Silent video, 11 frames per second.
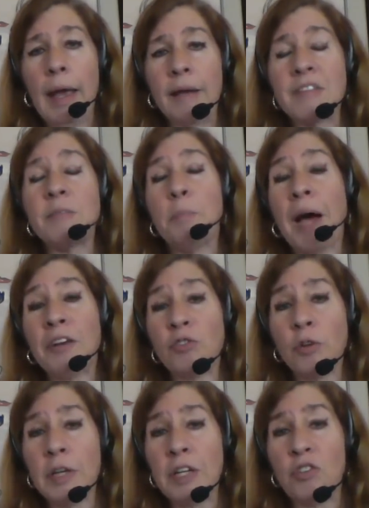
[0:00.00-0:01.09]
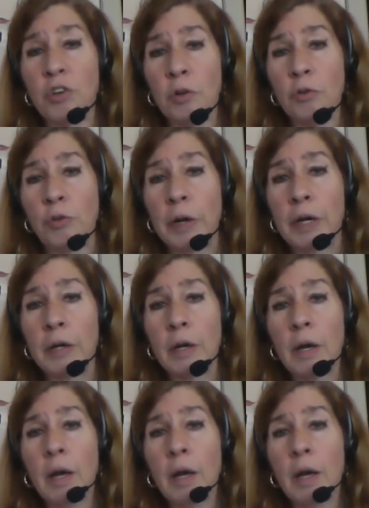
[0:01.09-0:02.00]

especially children.